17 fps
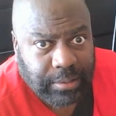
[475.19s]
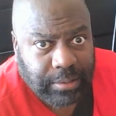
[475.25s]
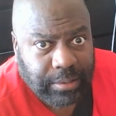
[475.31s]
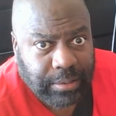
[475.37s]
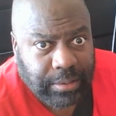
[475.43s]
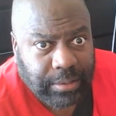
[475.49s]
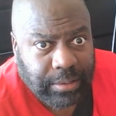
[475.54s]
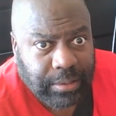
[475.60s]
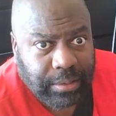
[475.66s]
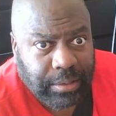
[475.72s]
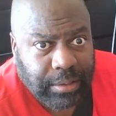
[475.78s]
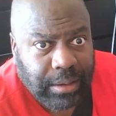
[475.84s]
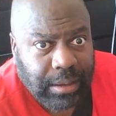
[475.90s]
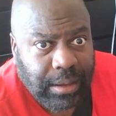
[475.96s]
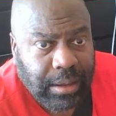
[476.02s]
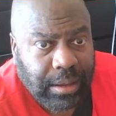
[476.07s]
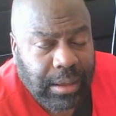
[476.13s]

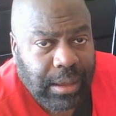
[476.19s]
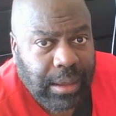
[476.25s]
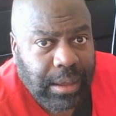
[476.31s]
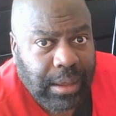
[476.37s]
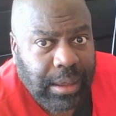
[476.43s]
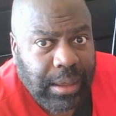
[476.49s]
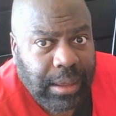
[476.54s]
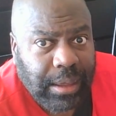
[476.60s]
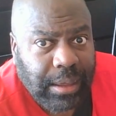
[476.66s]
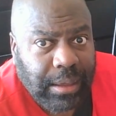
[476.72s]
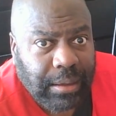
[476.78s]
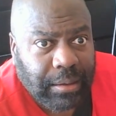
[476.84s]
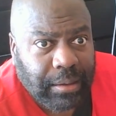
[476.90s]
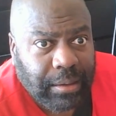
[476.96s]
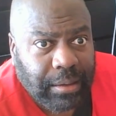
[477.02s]
No one is speaking in this clip.